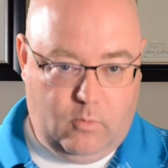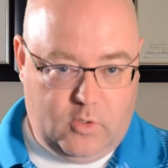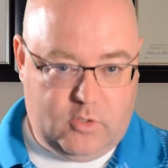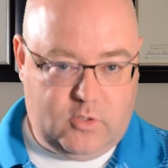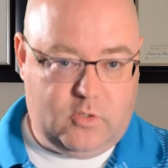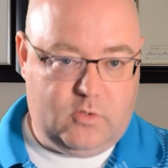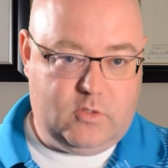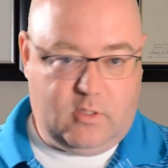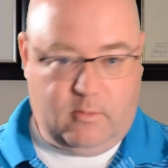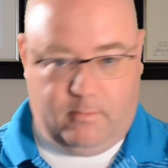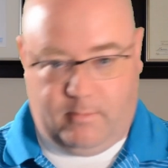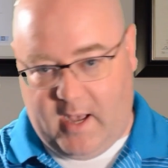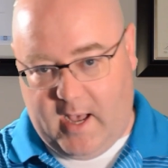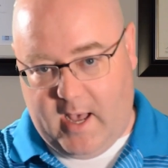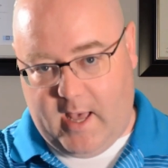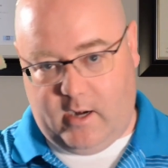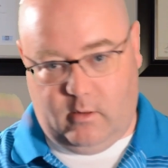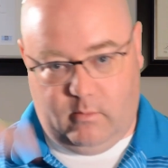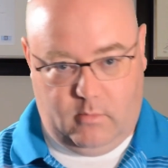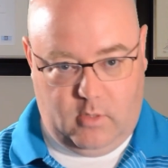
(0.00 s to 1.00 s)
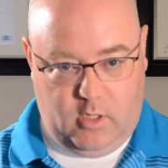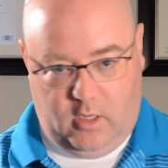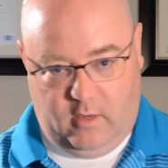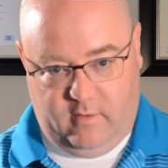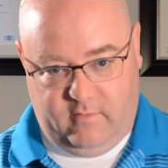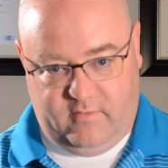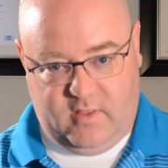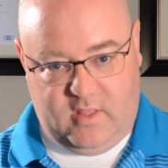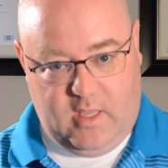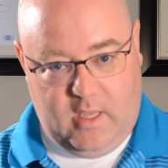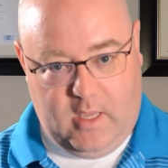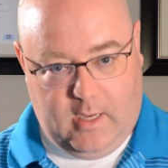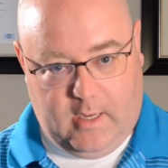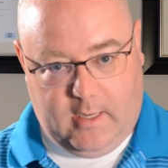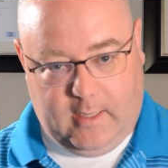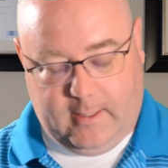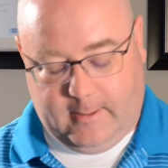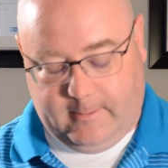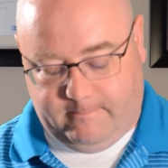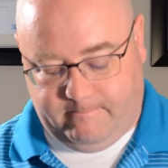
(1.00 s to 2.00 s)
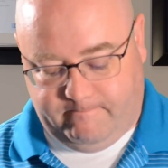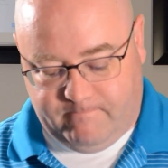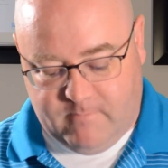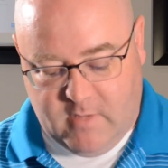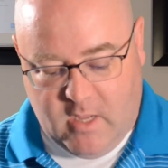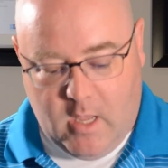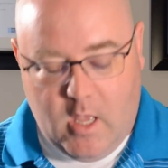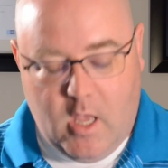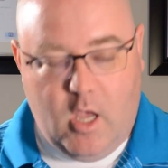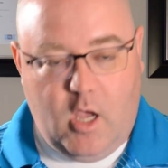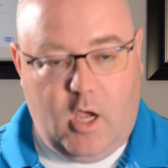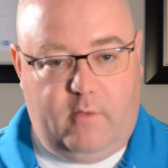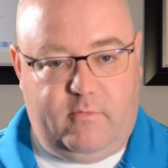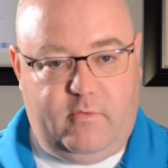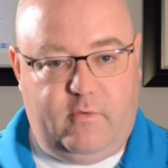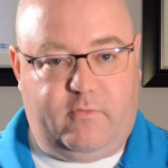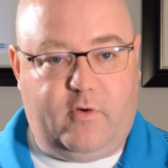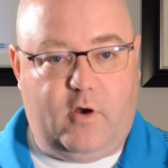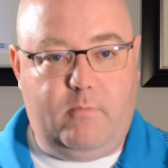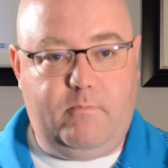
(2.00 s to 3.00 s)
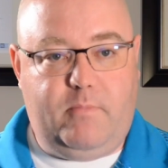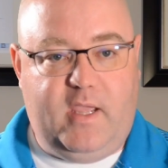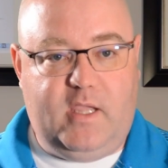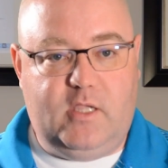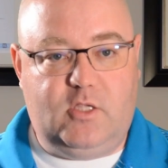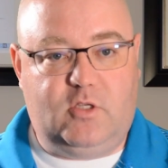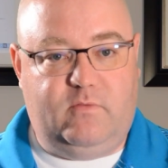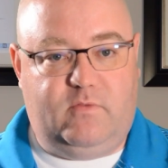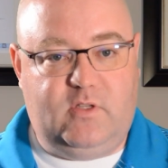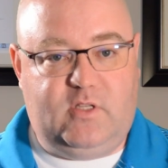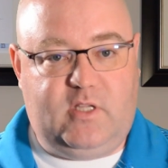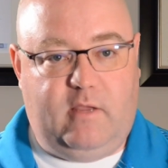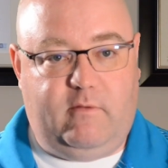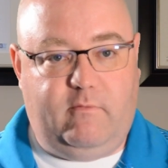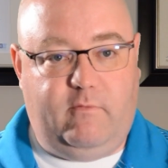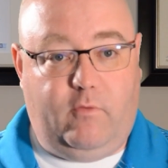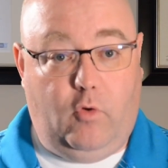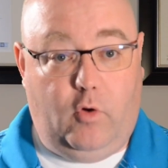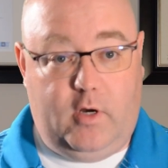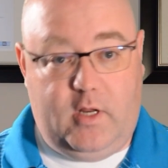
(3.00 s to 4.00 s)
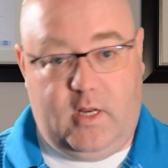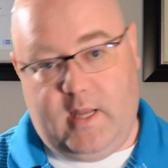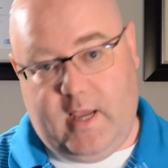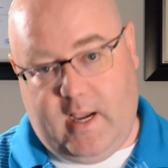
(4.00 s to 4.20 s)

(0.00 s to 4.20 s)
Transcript: which is the bottom of the front page of the 1040.